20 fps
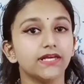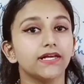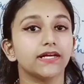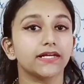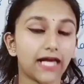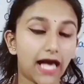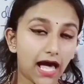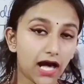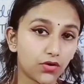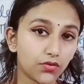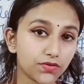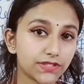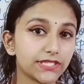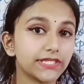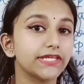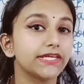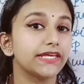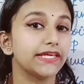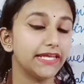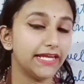Cows
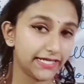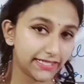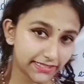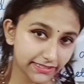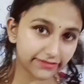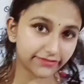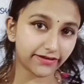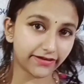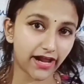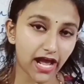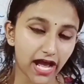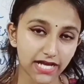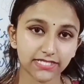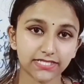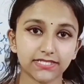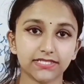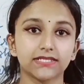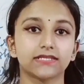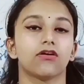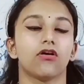eat
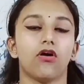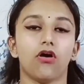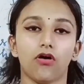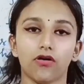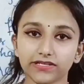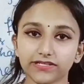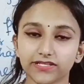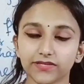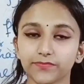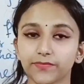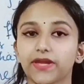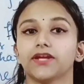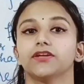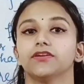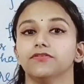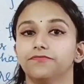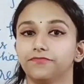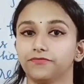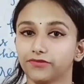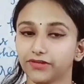grass or some kind
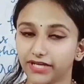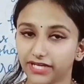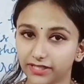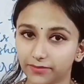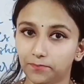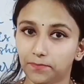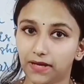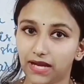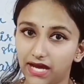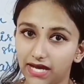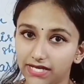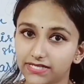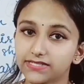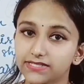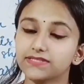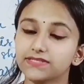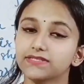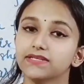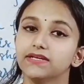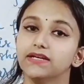of green
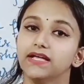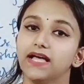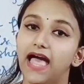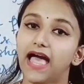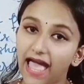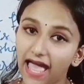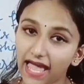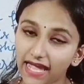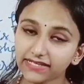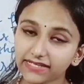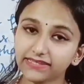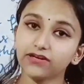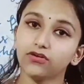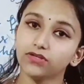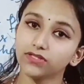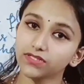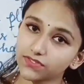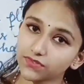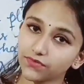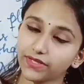plants, and they
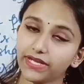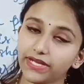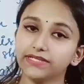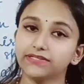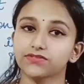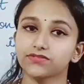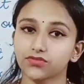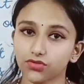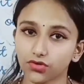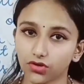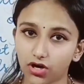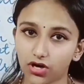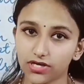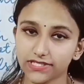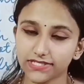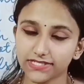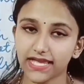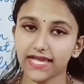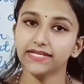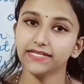also eat
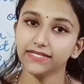straws and